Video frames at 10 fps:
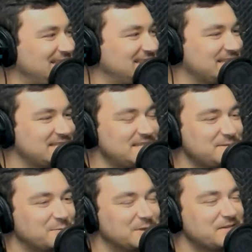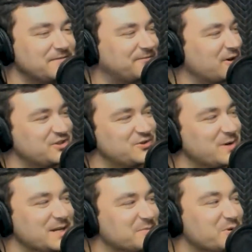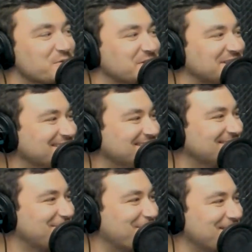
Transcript: This, this is a really frustrating movie this you,